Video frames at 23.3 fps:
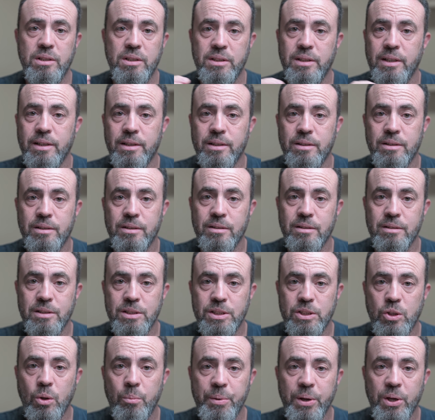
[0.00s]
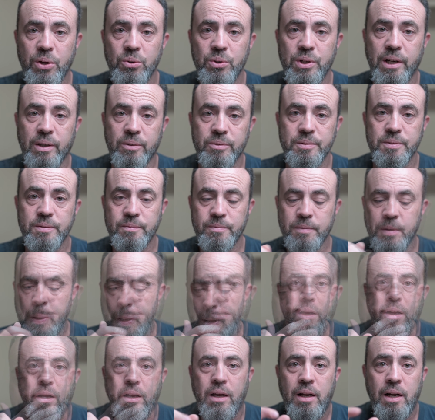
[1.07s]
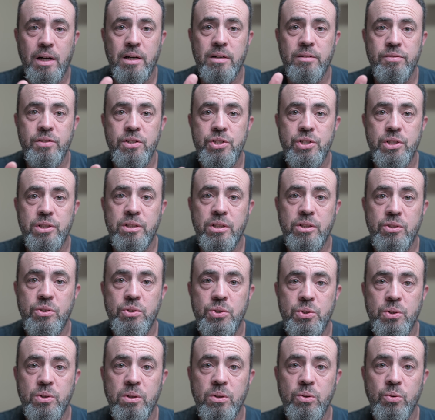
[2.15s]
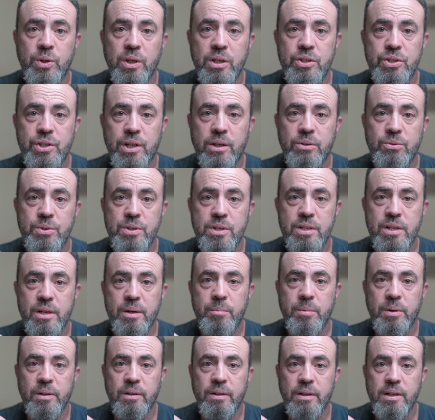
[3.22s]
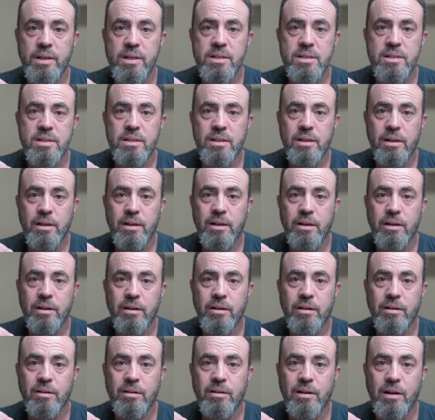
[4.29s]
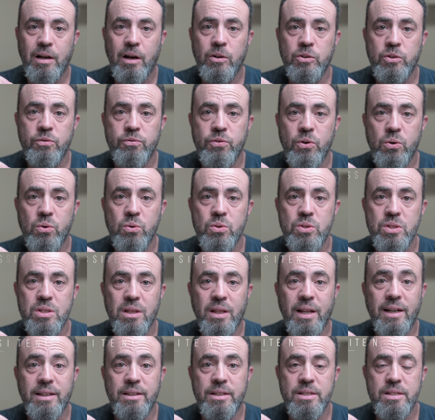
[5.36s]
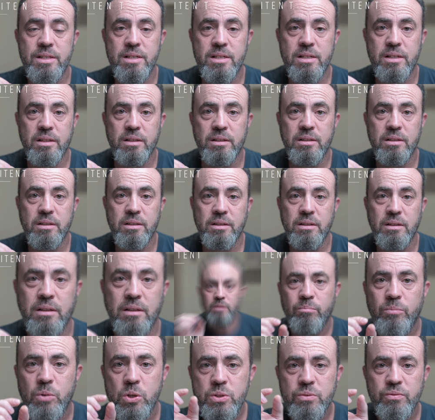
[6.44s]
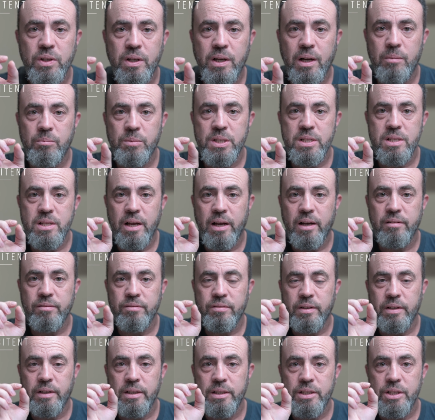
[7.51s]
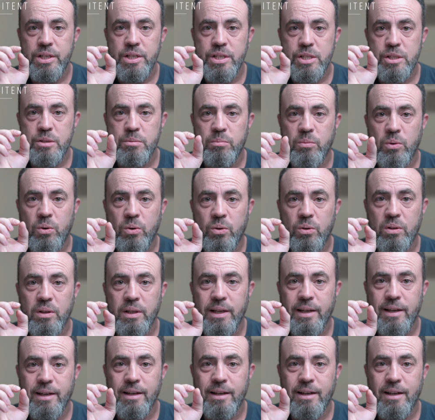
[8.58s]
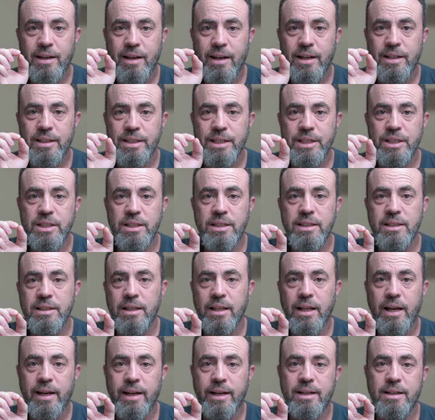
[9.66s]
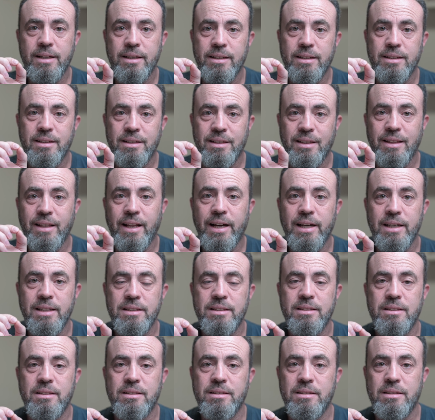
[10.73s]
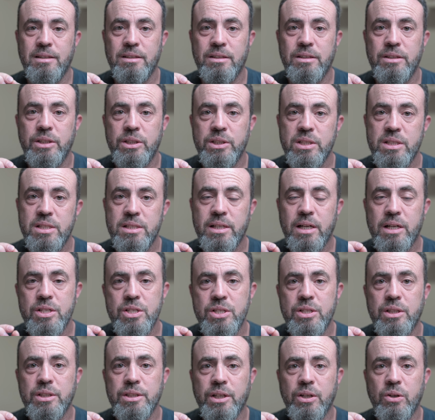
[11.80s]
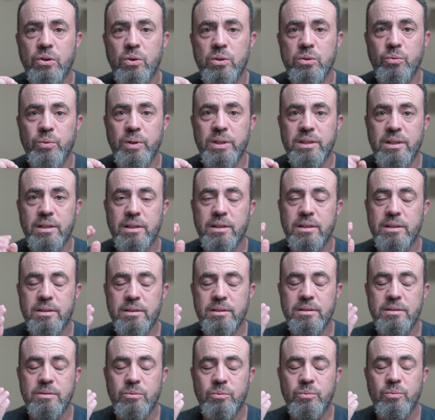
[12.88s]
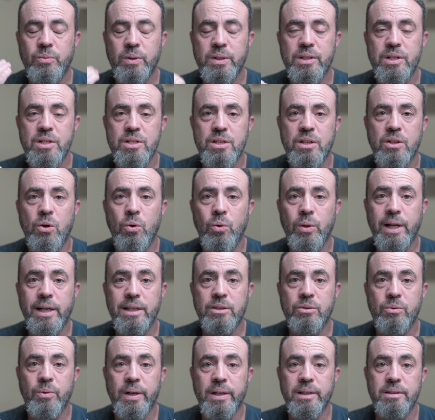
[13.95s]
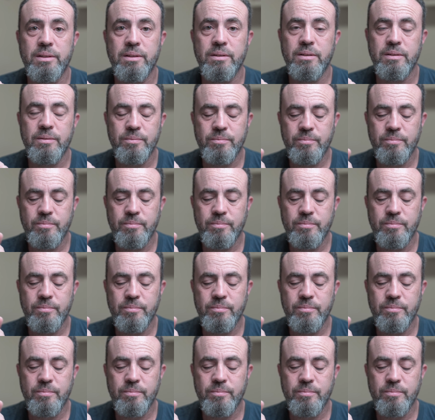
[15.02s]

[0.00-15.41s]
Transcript: They're stopping you down. Another feature that you should look and try to disable is autofocus light assistant. Most of the cameras have these small LED-like light that starts turning on when there's a low light quality.